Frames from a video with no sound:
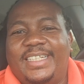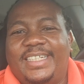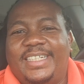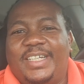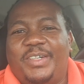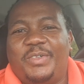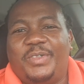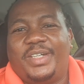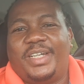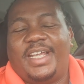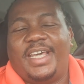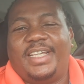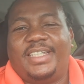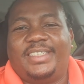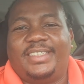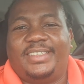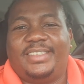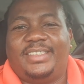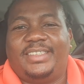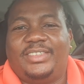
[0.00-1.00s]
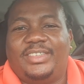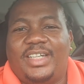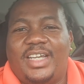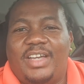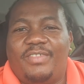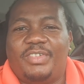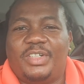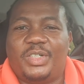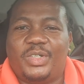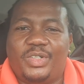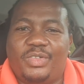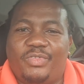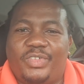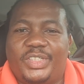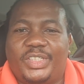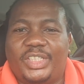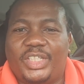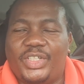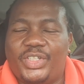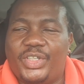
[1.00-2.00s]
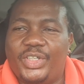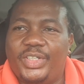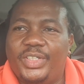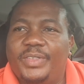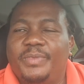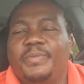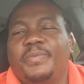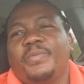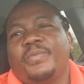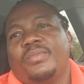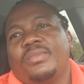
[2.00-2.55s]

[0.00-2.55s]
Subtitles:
and I would like us to have a conversation